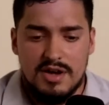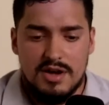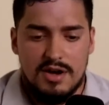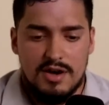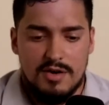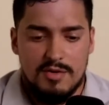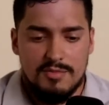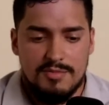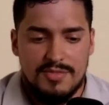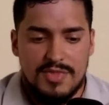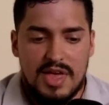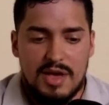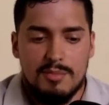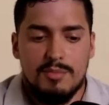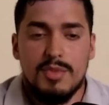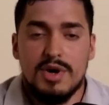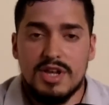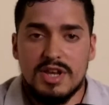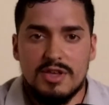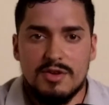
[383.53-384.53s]
Um, that
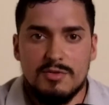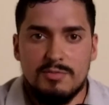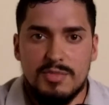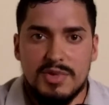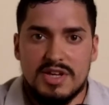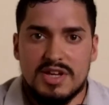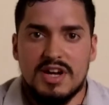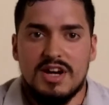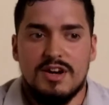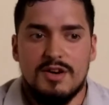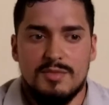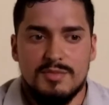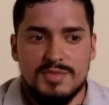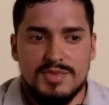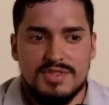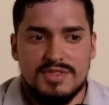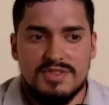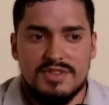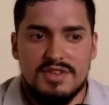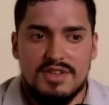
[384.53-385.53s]
money
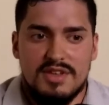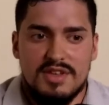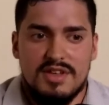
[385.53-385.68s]
becomes